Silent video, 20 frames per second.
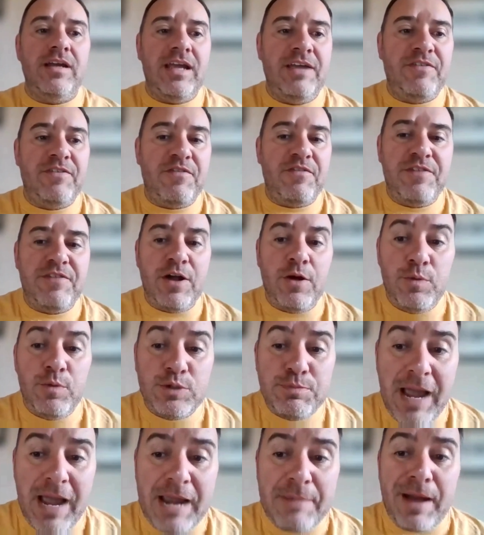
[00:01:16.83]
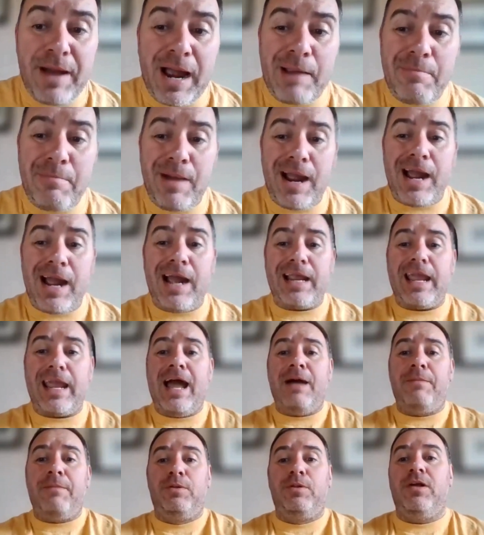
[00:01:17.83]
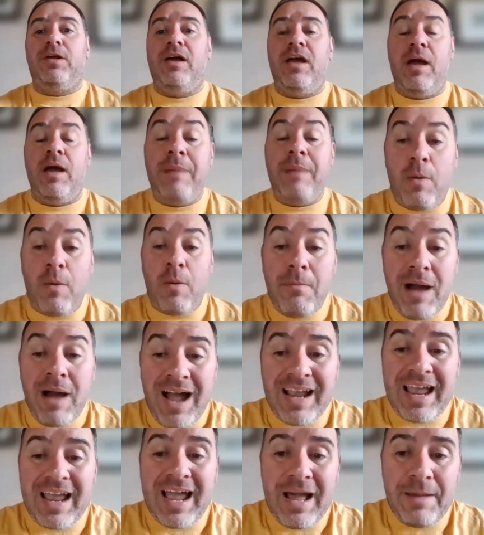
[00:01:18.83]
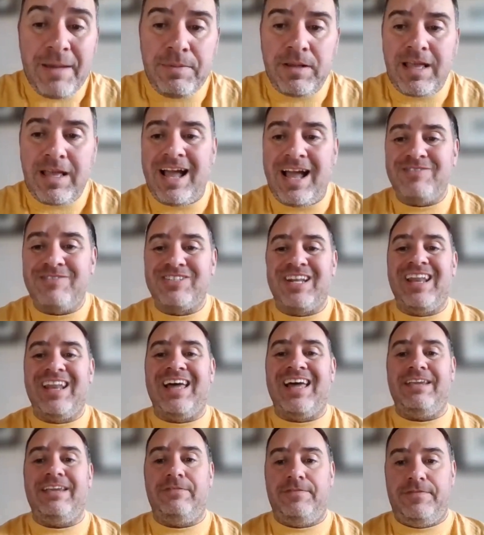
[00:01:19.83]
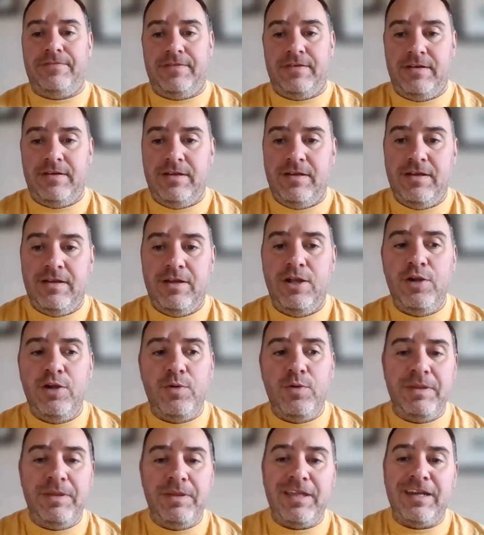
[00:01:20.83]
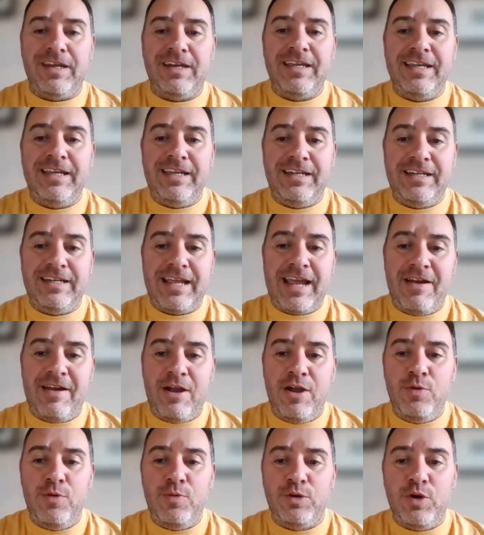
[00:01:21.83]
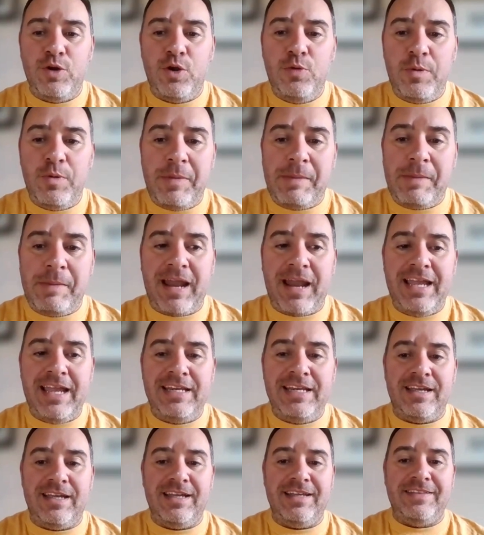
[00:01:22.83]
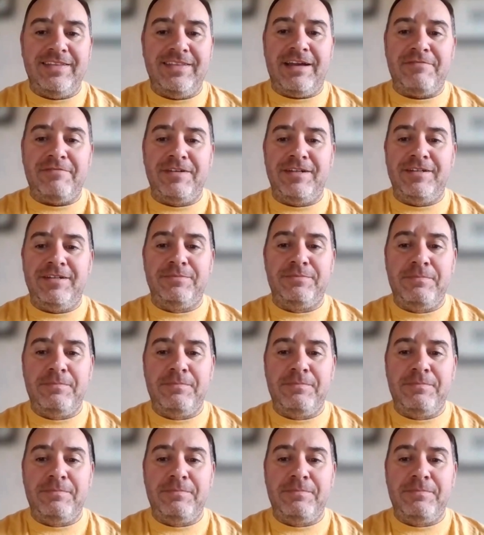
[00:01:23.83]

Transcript: if a film was made by about Mark Applegarth's life, who would be the lead? Who would be playing you in that film?